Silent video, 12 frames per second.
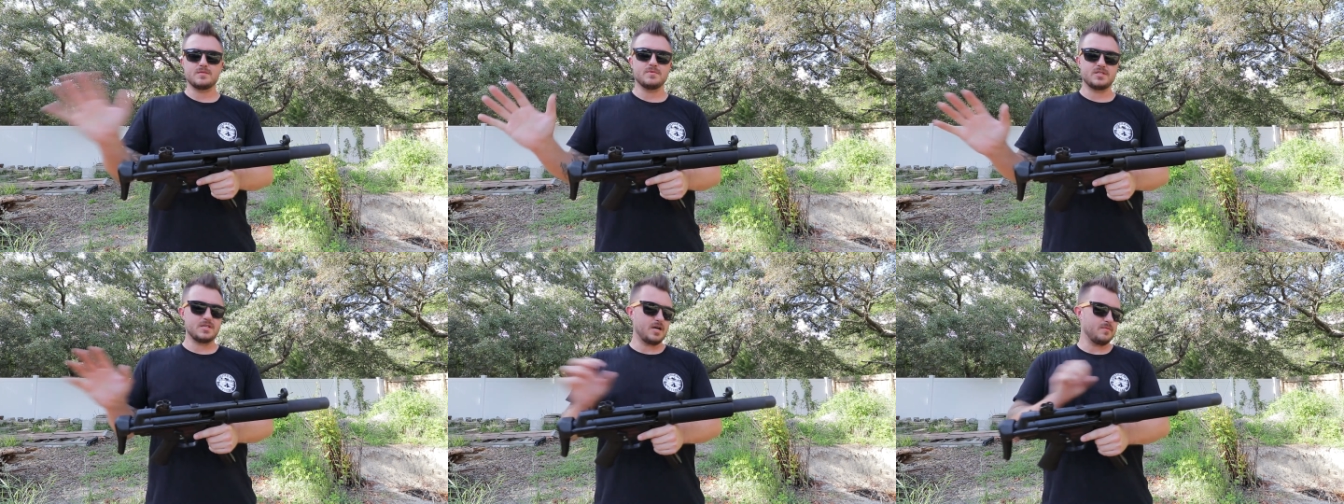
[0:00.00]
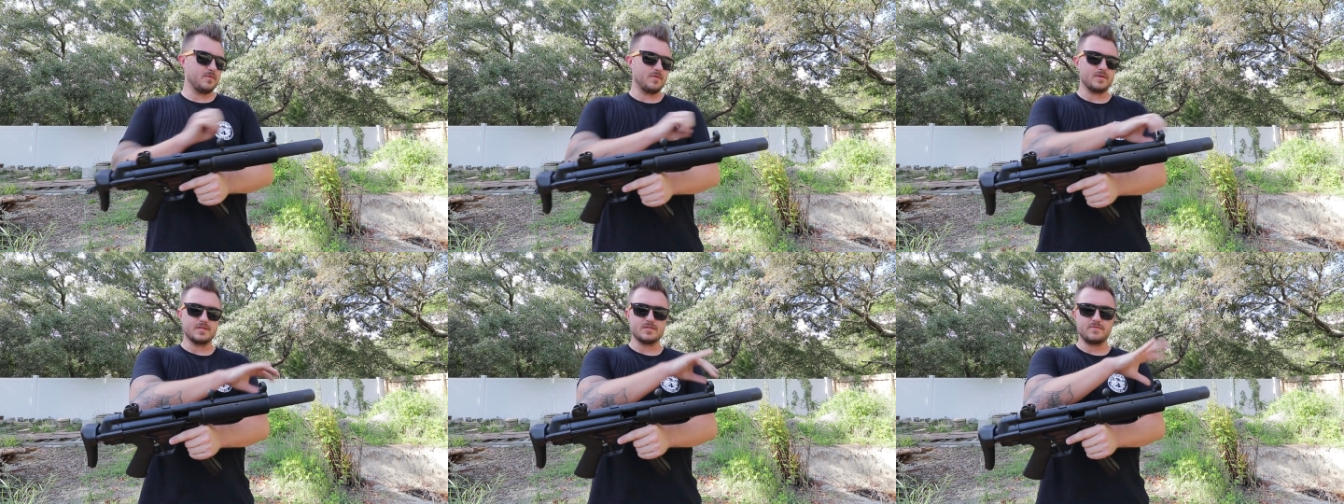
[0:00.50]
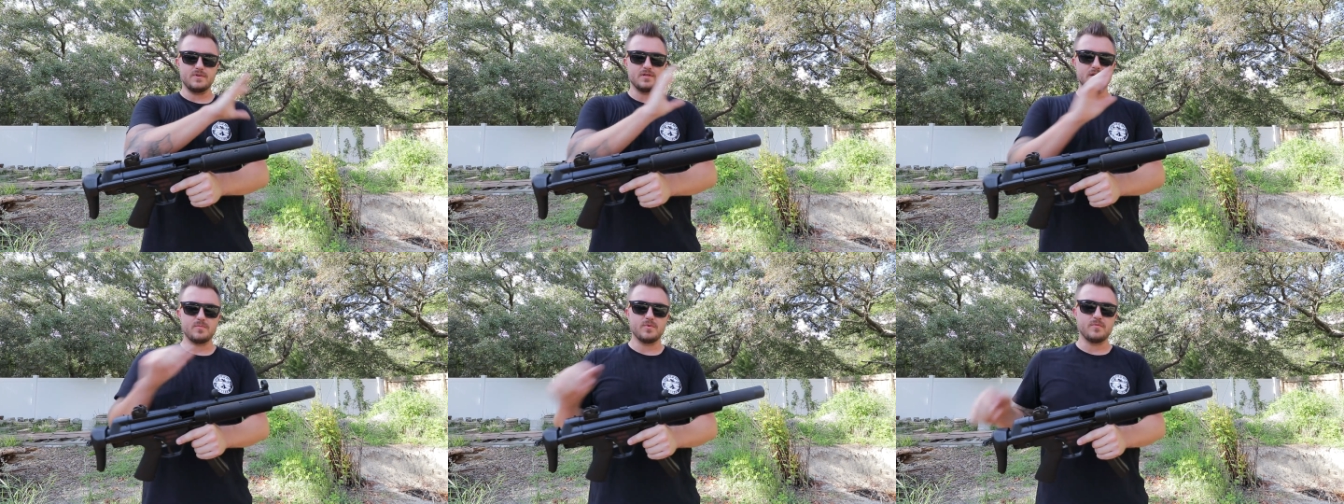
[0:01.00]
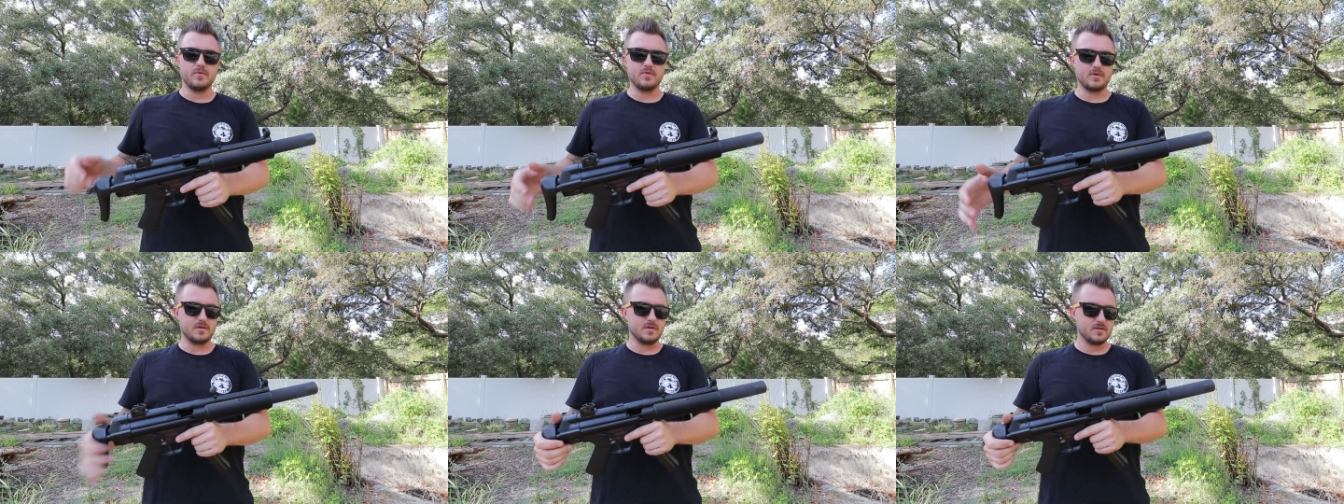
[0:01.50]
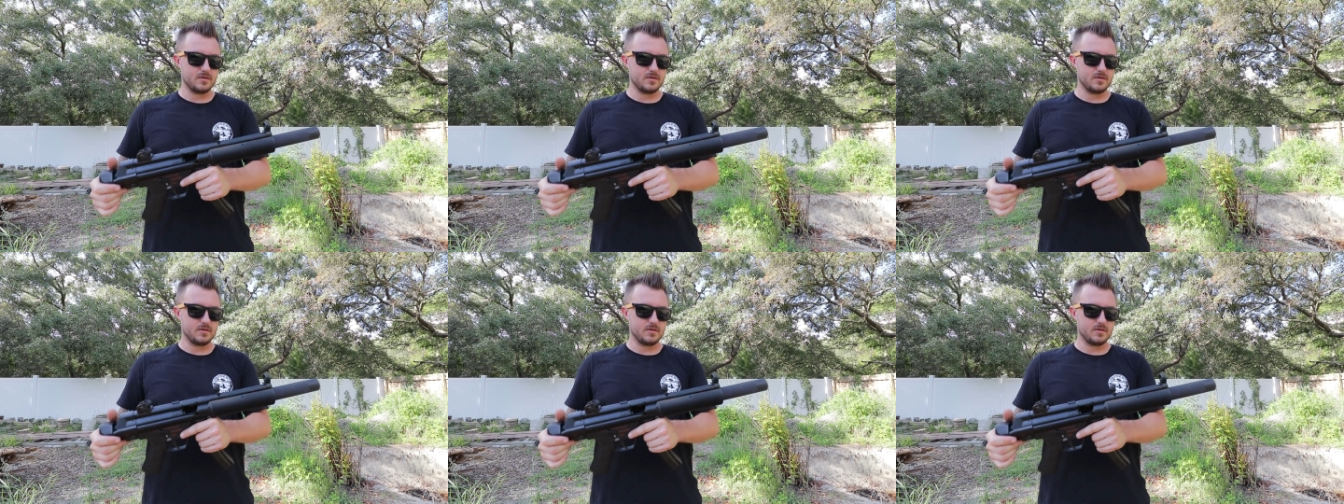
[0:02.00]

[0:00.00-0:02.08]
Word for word: be shot more and this filled up with more